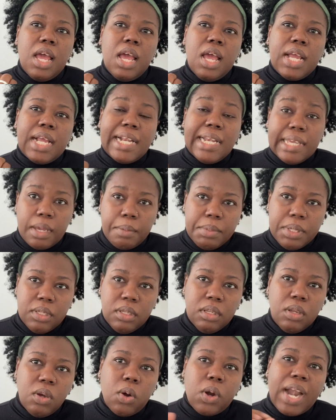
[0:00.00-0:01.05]

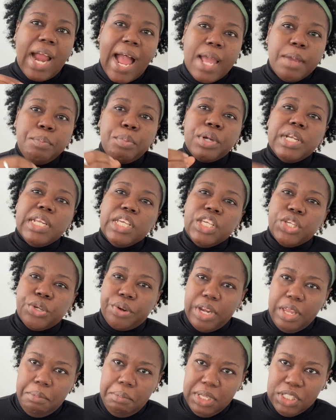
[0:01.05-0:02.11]
clickable or hyperlink your
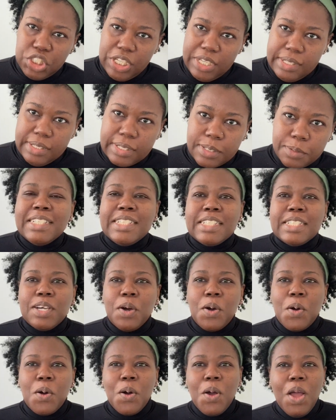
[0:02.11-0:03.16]
images.
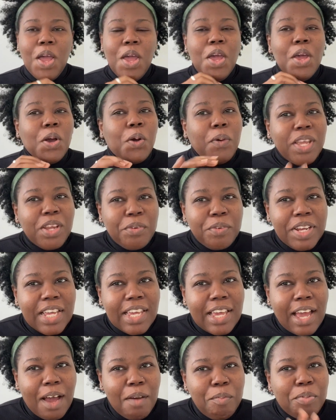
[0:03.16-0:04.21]
So quick
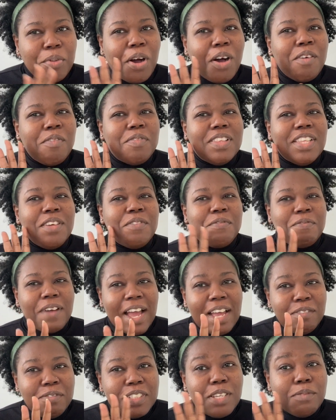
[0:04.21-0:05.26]
recap of the
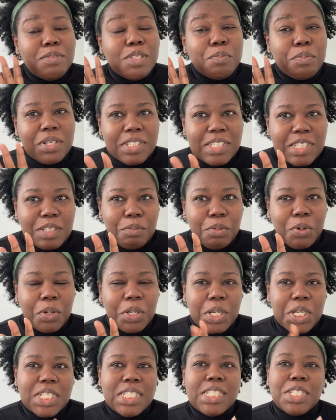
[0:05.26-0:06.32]
5 tips plus the
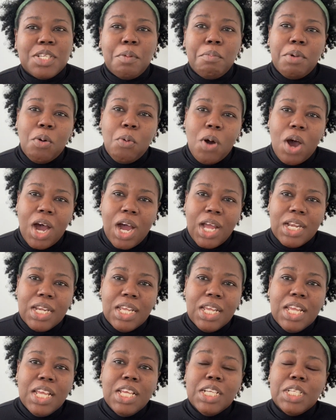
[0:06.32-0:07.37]
bonus. Number 1,
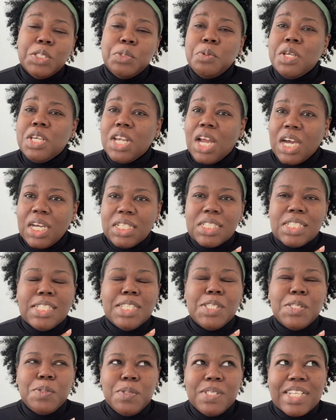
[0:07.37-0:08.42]
do not
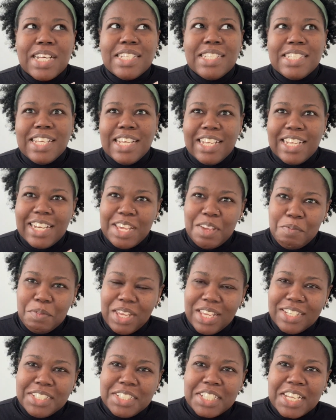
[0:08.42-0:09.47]
use a single
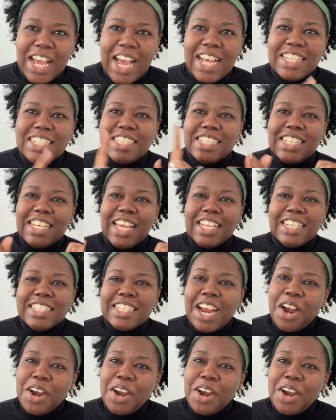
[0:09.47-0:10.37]
image as the entire